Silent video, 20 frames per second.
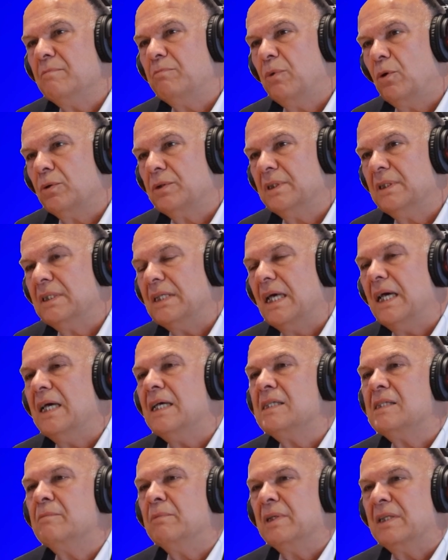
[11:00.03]
important
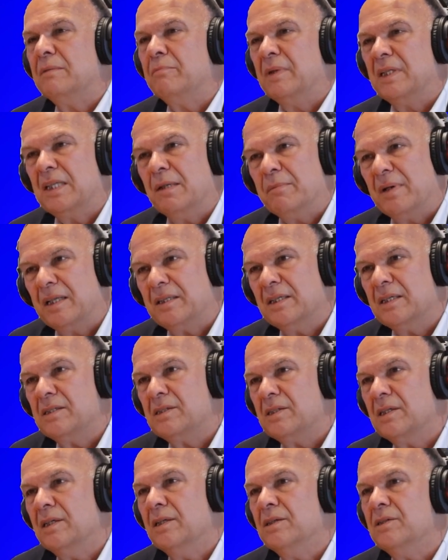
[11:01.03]
as
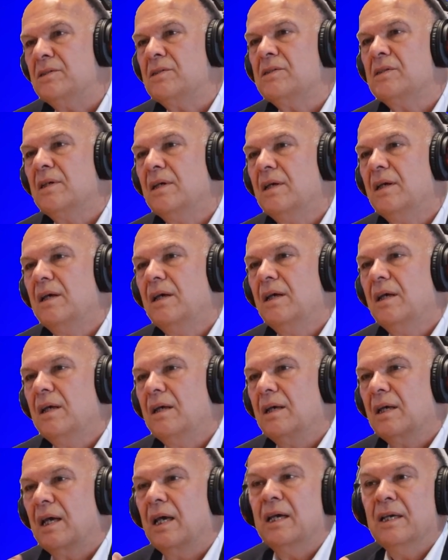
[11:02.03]
mathematics is
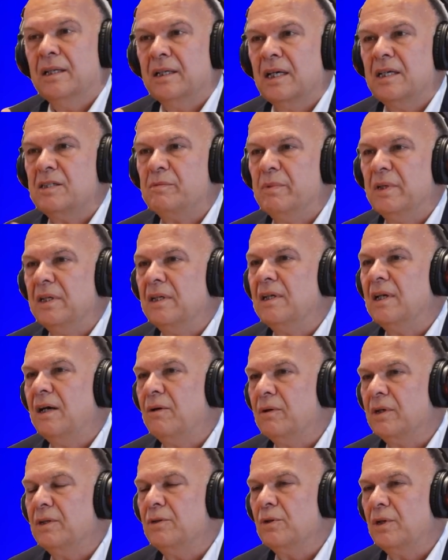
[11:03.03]
and has been in
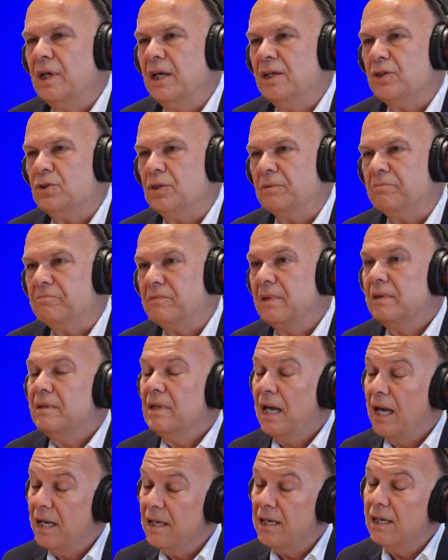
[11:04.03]
our education,
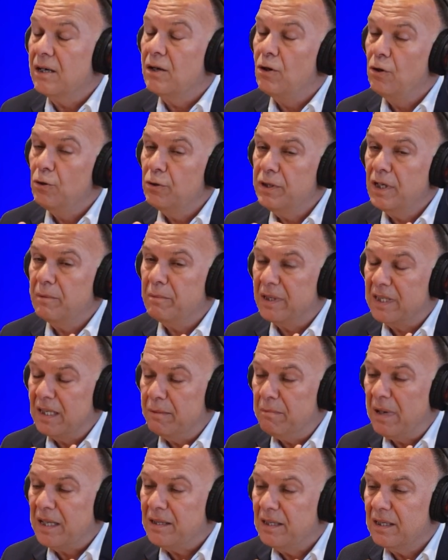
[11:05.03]
and including
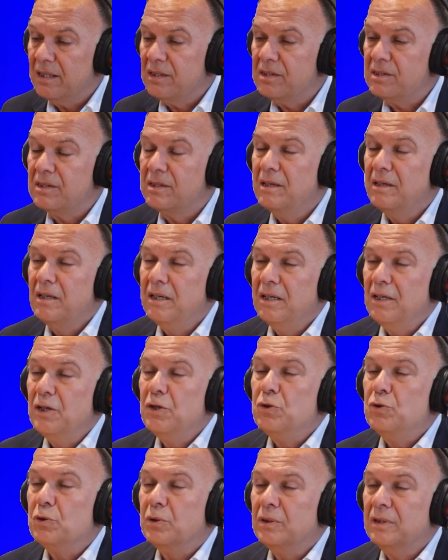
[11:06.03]
mathematics
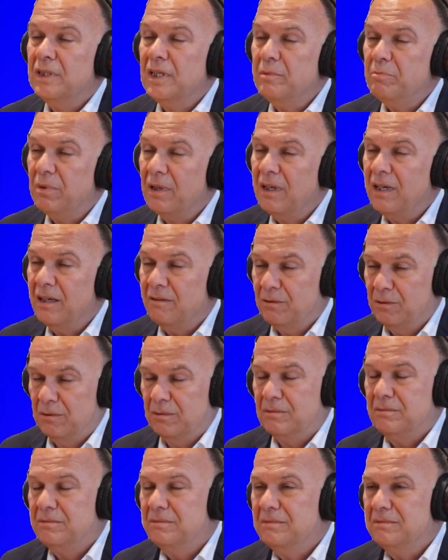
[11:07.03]
to a deeper
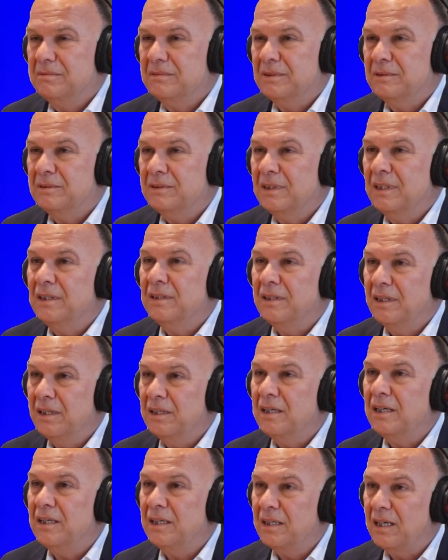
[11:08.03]
level
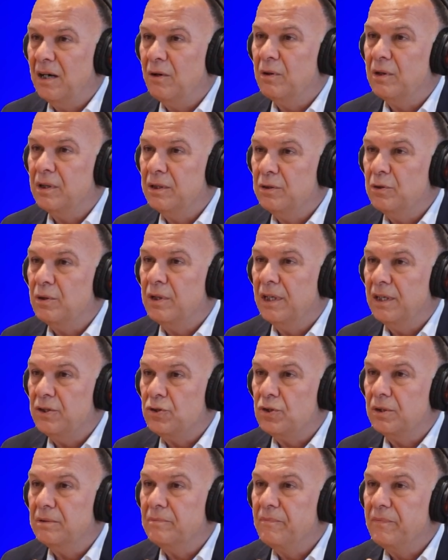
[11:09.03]
in our
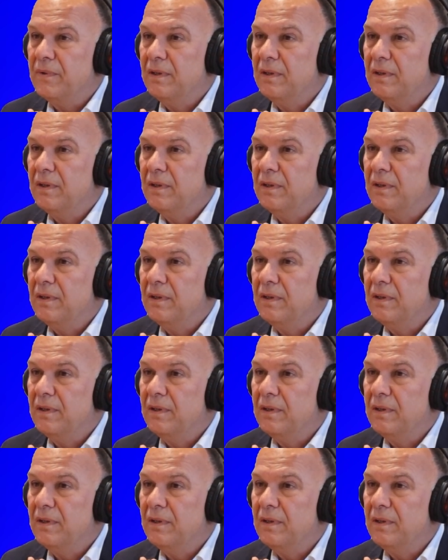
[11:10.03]
education.